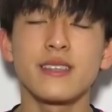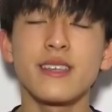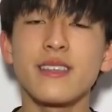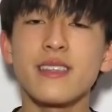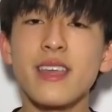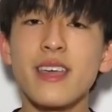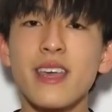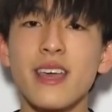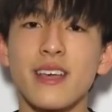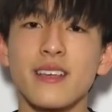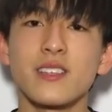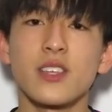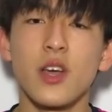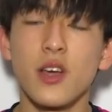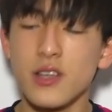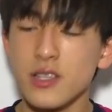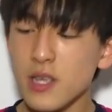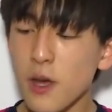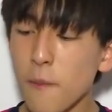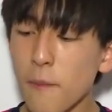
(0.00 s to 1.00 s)
See, the thing is,
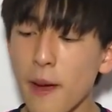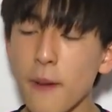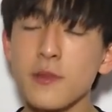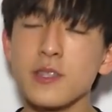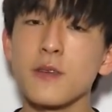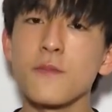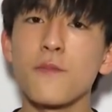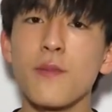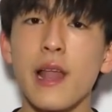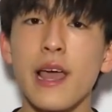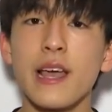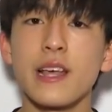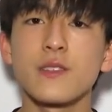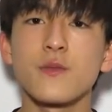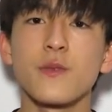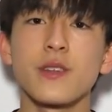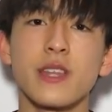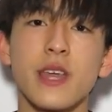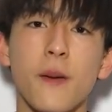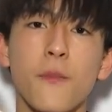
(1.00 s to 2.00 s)
some badminton
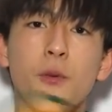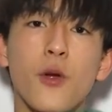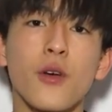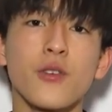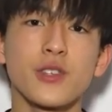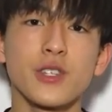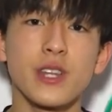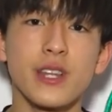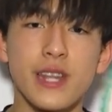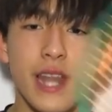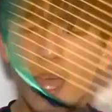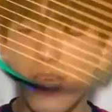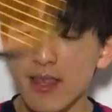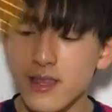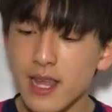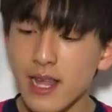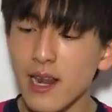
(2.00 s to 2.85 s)
players, when they approach the net,